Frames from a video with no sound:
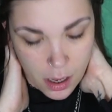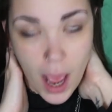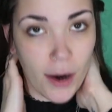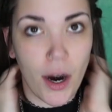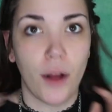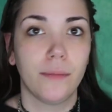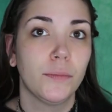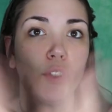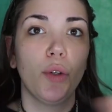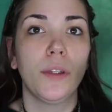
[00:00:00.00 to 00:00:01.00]
I don't know.
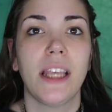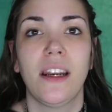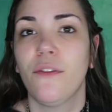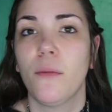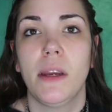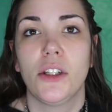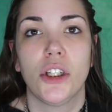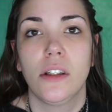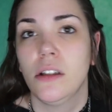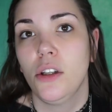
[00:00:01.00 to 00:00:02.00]
Do with that
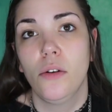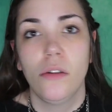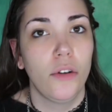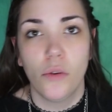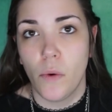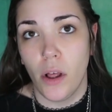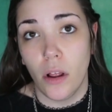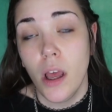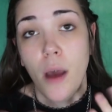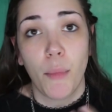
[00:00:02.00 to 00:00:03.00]
information you, you will.
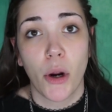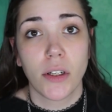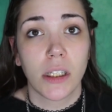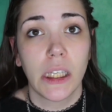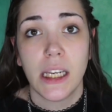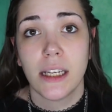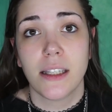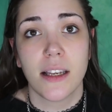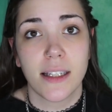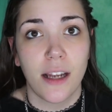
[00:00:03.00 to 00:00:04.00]
Personally, it
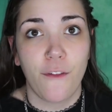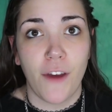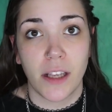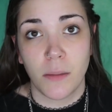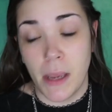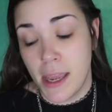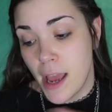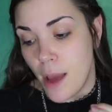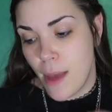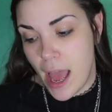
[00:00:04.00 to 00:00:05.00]
doesn't affect me.
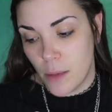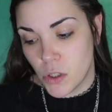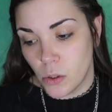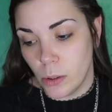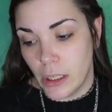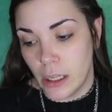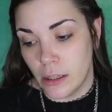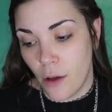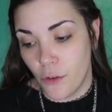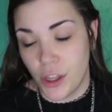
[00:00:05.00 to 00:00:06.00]
I'm absolutely in
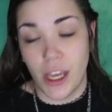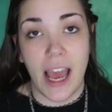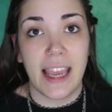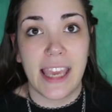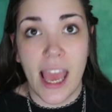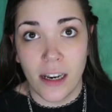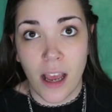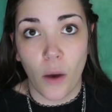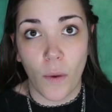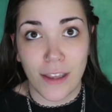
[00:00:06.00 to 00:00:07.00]
love with it. I
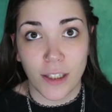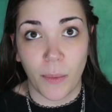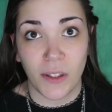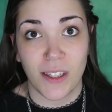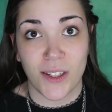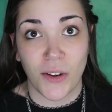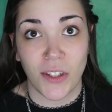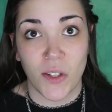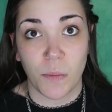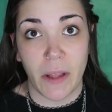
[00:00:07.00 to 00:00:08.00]
cannot wait to put this on
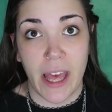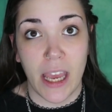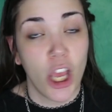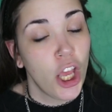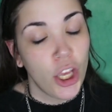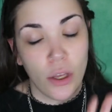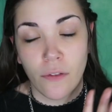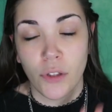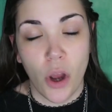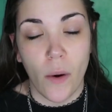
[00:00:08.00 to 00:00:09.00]
display. You
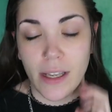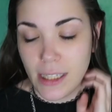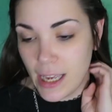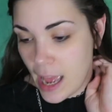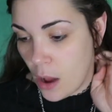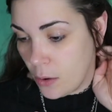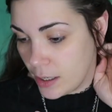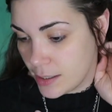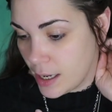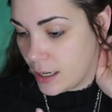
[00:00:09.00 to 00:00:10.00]
have no idea how
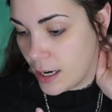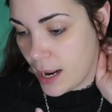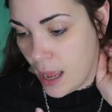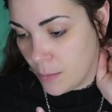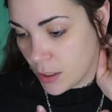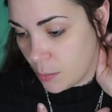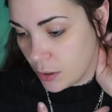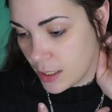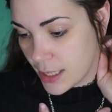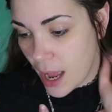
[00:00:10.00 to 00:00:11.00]
excited I am to
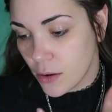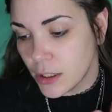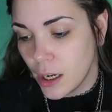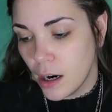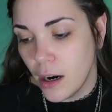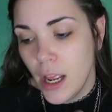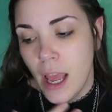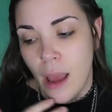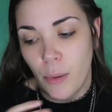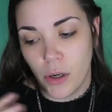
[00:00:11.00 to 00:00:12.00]
put this out there
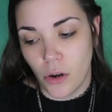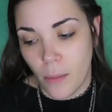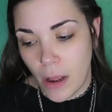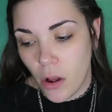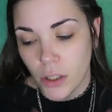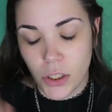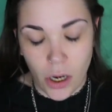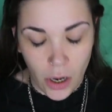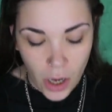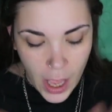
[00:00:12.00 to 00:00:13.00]
and put it on my
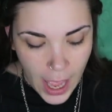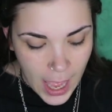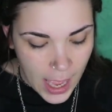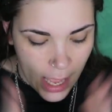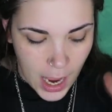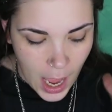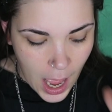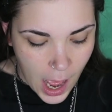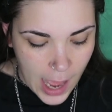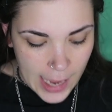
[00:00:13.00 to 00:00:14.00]
altar, and
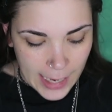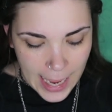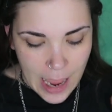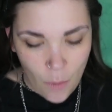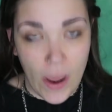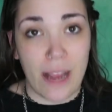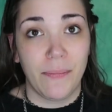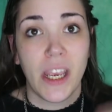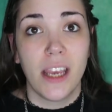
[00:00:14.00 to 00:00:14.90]
I can't wait.